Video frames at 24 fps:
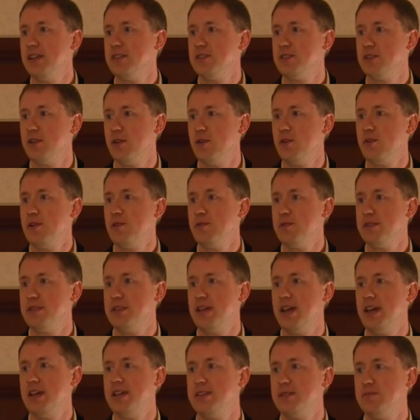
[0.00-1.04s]
and so it
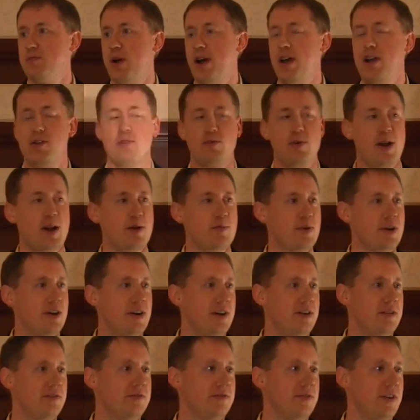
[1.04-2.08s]
was a spider web
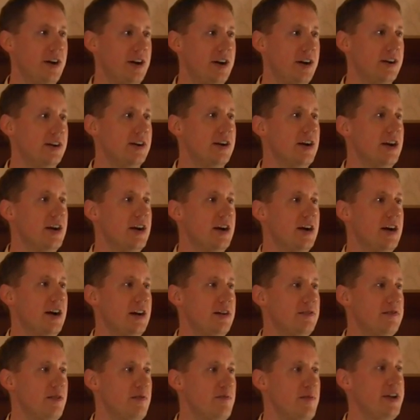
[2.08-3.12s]

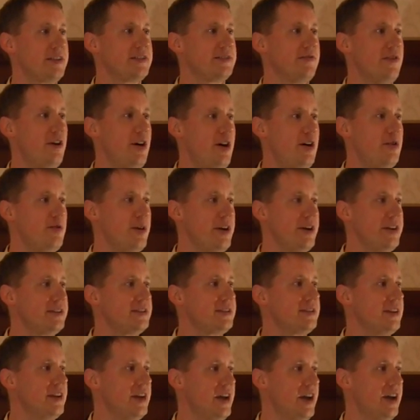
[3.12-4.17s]
of a mess of
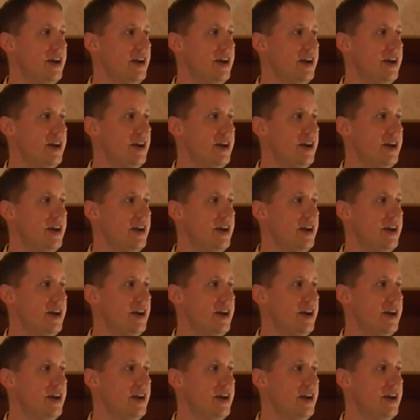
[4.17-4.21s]
hallways,